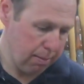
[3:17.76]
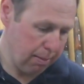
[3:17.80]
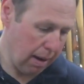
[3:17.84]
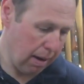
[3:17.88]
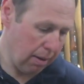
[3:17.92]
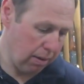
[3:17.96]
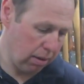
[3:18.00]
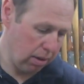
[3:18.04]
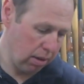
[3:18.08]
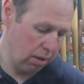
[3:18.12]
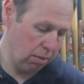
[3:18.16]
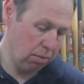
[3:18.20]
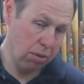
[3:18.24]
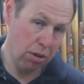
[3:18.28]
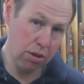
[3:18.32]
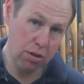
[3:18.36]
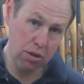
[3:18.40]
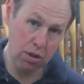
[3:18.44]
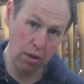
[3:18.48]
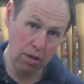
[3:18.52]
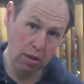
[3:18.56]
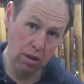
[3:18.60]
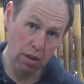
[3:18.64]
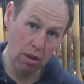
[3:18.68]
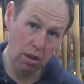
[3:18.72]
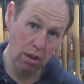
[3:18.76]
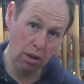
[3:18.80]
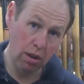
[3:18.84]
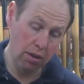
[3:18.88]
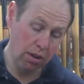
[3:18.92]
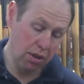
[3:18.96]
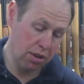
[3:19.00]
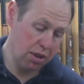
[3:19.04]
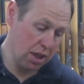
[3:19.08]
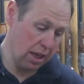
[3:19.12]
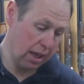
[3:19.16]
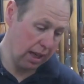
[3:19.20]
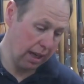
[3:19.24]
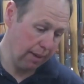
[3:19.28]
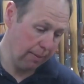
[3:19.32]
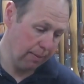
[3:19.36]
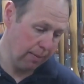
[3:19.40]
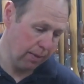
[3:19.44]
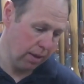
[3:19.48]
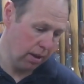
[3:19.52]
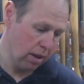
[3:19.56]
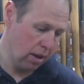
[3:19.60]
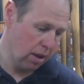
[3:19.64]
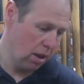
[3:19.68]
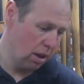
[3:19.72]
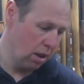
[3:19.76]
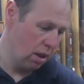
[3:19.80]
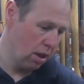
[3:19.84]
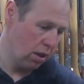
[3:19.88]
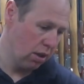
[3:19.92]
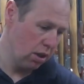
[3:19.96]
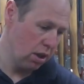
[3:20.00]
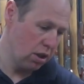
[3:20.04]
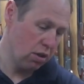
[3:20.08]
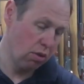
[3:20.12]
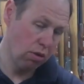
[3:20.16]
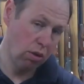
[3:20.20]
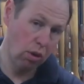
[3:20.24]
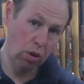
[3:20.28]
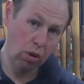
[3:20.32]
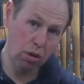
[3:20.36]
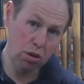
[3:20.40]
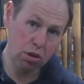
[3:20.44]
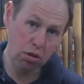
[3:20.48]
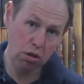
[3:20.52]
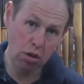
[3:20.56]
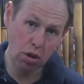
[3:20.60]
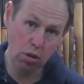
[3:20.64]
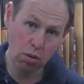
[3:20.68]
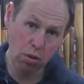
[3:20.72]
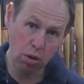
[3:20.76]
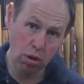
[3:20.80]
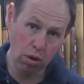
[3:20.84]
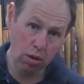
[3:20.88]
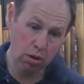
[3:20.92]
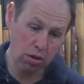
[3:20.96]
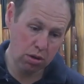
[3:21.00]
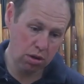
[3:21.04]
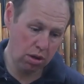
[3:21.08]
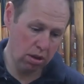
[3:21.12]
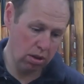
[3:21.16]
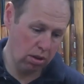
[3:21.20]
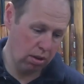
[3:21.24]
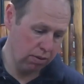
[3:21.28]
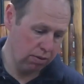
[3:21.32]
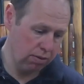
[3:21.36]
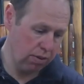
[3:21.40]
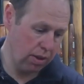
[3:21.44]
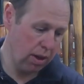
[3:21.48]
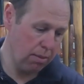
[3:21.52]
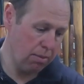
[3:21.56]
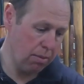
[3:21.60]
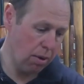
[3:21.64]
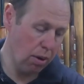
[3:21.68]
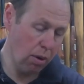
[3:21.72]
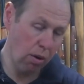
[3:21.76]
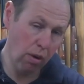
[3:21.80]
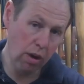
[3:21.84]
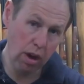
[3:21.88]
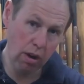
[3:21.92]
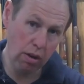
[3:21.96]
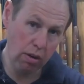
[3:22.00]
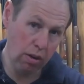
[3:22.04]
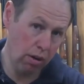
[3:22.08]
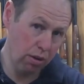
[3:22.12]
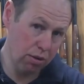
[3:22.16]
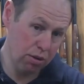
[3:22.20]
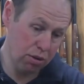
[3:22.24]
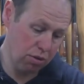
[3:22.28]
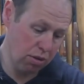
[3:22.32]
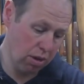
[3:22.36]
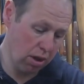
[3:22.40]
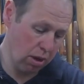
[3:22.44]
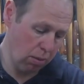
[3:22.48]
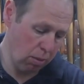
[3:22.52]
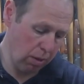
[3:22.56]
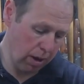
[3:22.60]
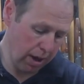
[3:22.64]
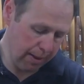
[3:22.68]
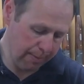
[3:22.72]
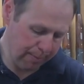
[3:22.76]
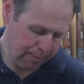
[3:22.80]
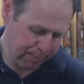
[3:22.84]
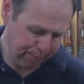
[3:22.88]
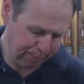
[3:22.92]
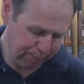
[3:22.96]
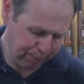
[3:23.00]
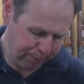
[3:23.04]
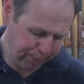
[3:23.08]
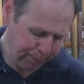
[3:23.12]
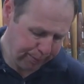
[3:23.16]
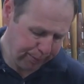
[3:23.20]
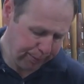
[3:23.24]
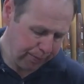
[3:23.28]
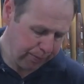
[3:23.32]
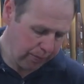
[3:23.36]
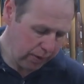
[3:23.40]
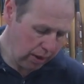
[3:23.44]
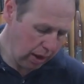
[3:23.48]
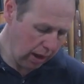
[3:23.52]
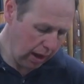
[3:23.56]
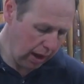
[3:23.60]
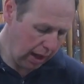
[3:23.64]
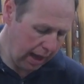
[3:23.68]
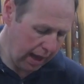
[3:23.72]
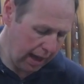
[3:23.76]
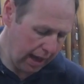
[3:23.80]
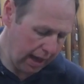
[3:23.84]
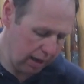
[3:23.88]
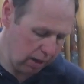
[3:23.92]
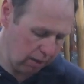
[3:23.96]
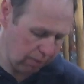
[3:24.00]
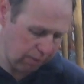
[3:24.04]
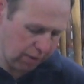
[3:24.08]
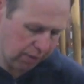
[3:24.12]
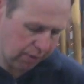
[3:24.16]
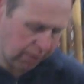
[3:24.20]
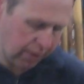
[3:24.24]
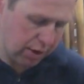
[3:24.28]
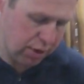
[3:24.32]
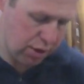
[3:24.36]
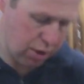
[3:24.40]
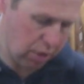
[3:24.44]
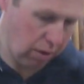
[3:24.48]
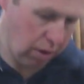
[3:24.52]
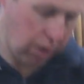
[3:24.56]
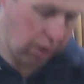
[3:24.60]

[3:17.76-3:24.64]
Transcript: barrel than what's on the Tikka. These are all screw cut, so they'll fit a moderator on straight away. I love the feature